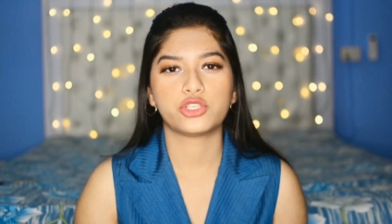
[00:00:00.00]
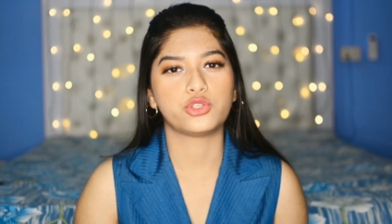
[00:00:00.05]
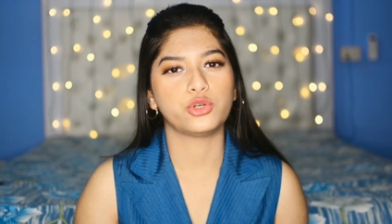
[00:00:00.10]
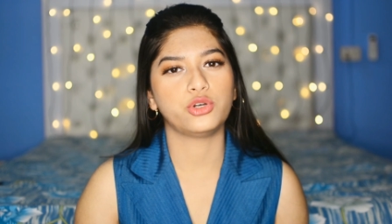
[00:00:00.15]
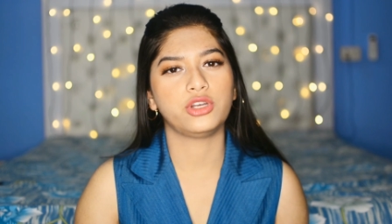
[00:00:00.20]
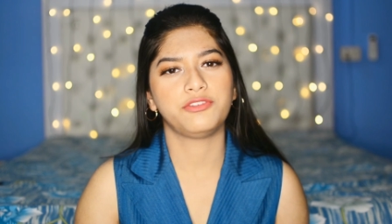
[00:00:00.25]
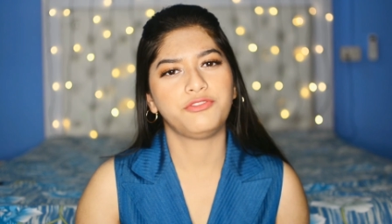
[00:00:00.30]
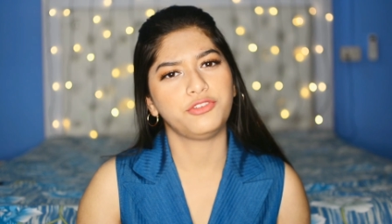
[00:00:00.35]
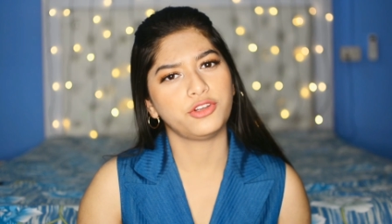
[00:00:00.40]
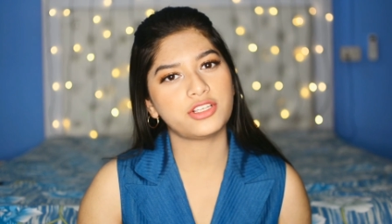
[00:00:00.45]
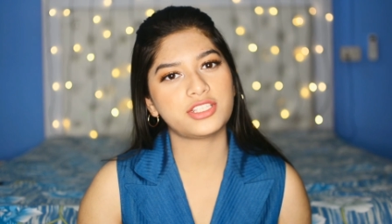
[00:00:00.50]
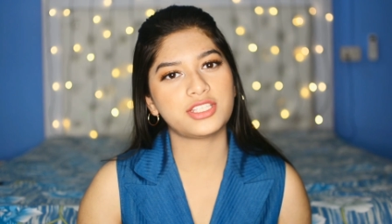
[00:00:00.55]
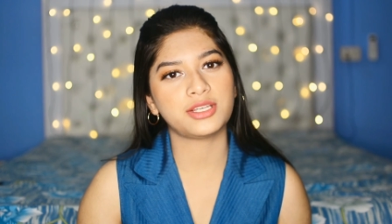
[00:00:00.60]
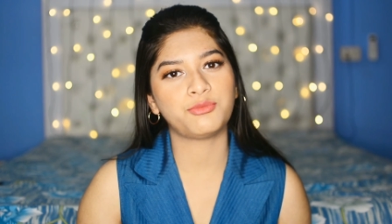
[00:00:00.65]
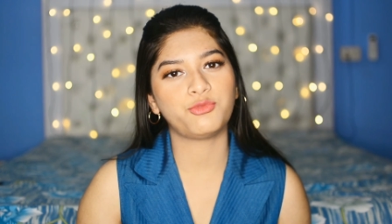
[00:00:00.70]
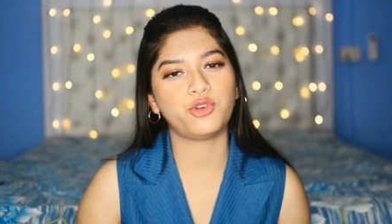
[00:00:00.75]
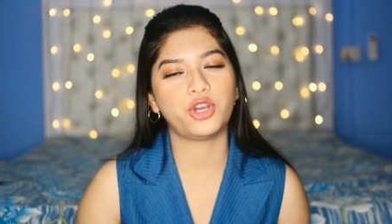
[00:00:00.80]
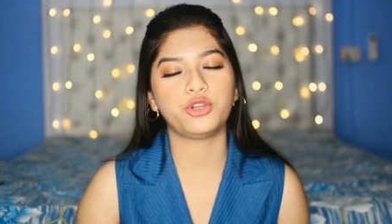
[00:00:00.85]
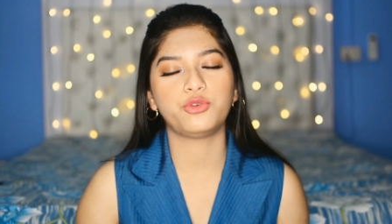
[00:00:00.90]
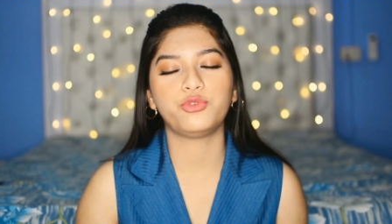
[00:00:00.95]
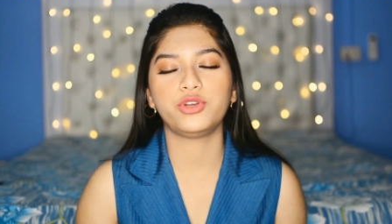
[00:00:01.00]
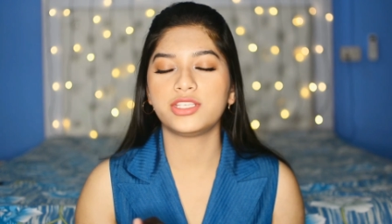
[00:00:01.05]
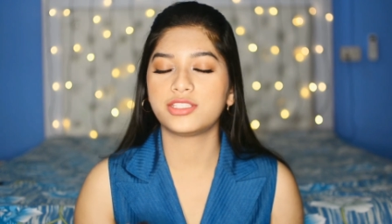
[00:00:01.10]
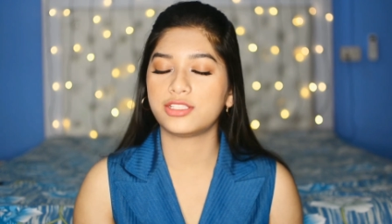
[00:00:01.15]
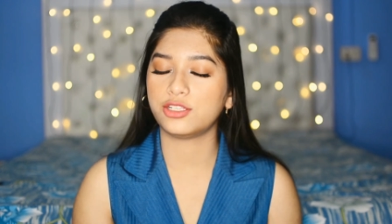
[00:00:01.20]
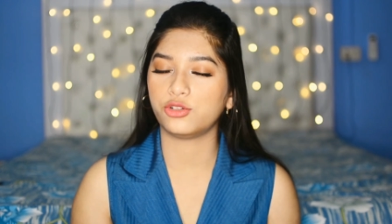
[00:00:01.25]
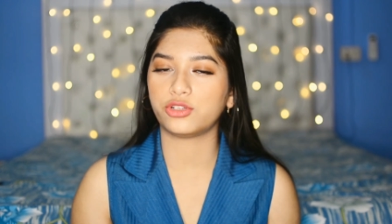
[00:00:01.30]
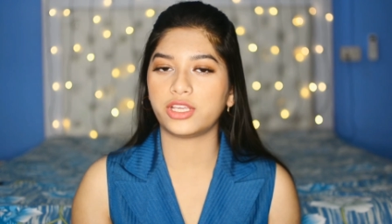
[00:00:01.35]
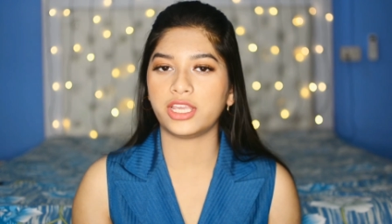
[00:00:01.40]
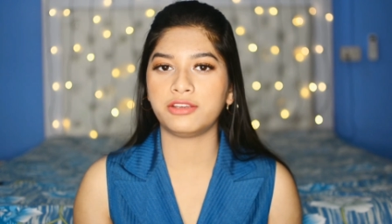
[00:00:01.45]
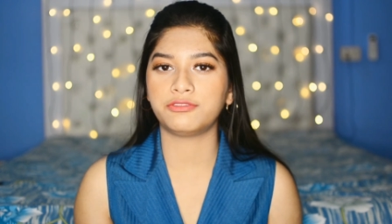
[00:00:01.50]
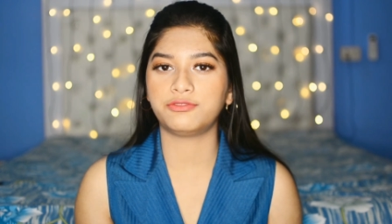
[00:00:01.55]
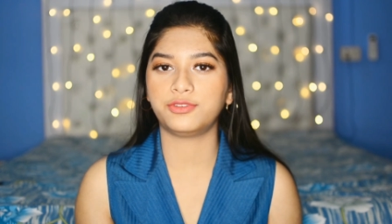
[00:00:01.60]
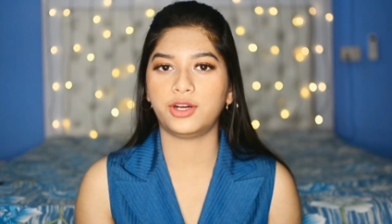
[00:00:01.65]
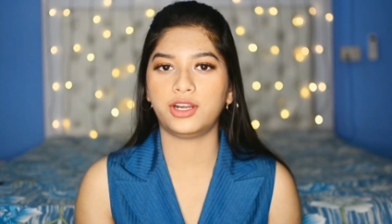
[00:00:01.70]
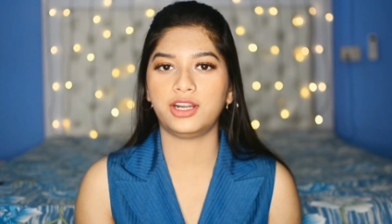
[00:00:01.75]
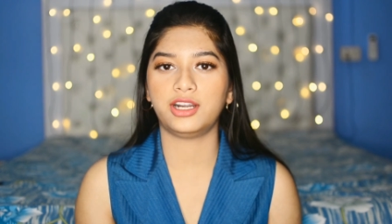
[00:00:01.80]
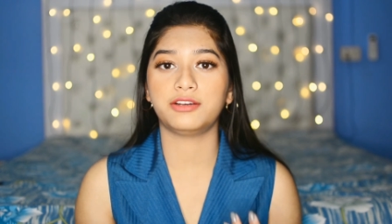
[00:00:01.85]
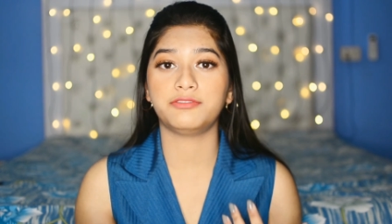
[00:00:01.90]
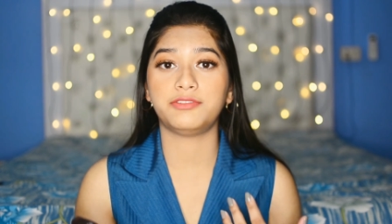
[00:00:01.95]
So if you're someone who is looking
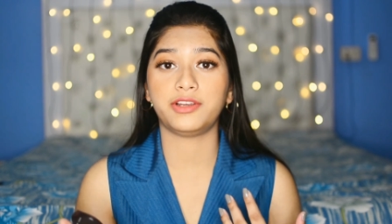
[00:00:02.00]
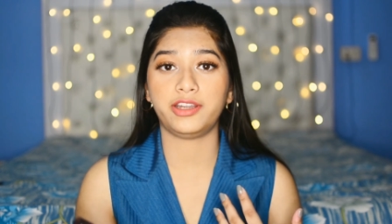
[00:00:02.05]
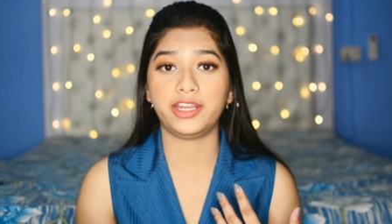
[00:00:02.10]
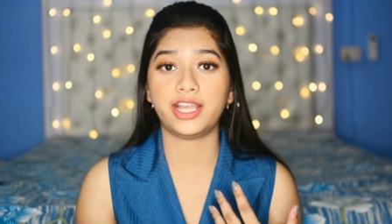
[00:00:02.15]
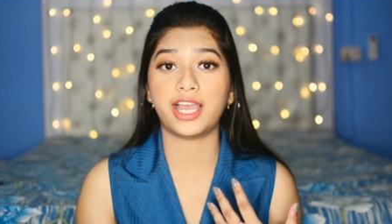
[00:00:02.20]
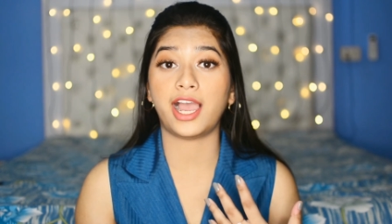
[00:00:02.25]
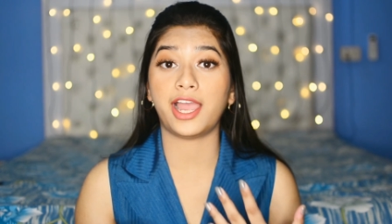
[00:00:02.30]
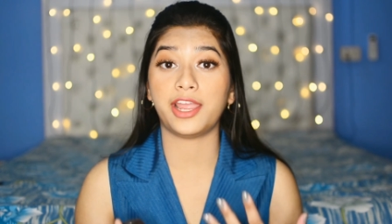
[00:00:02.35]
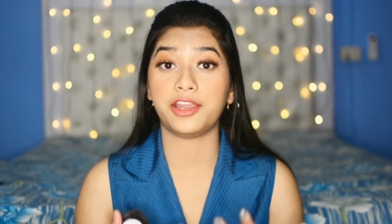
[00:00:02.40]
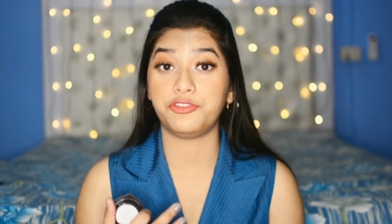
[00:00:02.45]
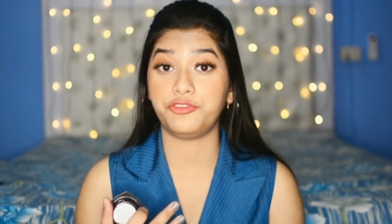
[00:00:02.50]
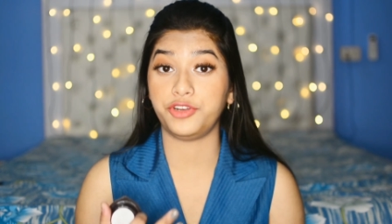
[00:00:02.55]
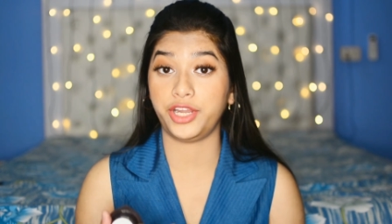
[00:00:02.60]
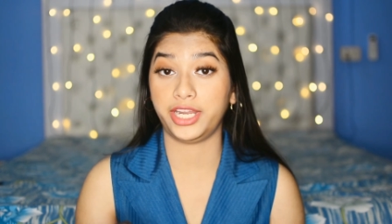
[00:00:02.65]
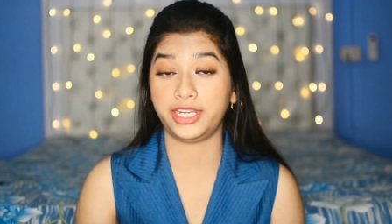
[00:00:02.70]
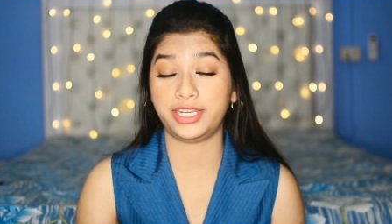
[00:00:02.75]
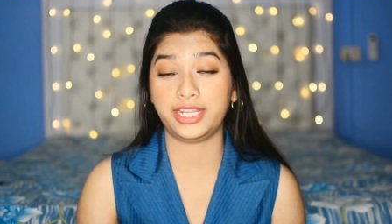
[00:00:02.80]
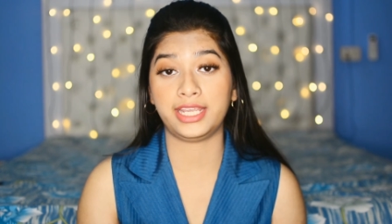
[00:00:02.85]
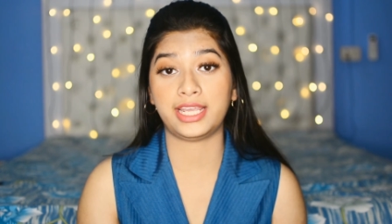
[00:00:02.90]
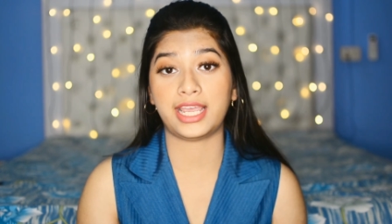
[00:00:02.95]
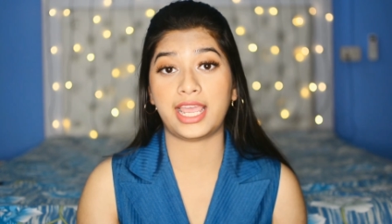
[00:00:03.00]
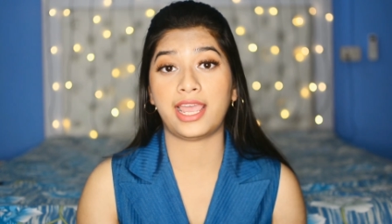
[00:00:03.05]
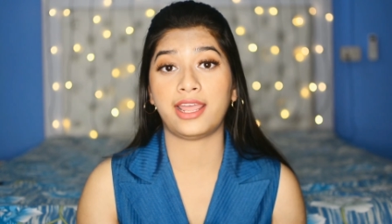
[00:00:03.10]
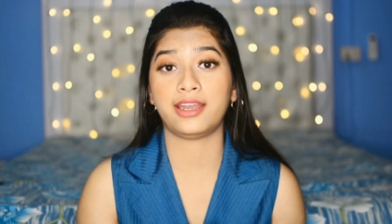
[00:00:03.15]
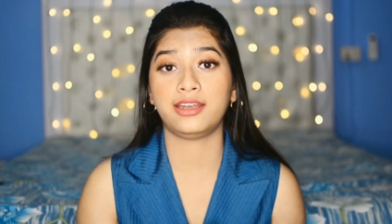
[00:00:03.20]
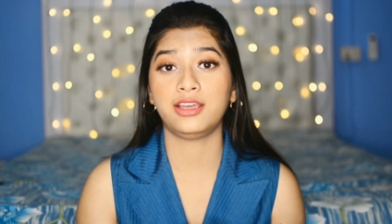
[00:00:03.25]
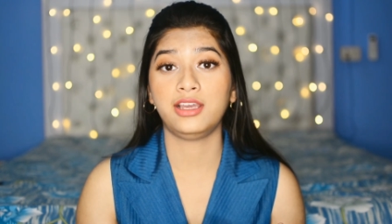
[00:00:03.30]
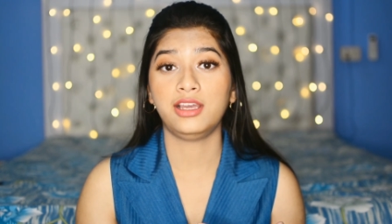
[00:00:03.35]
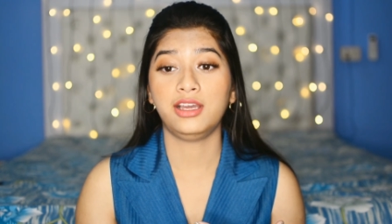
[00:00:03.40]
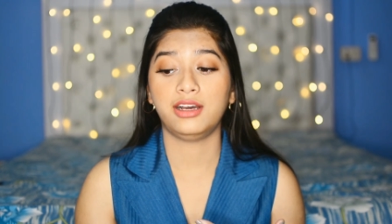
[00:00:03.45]
for a very hydrating and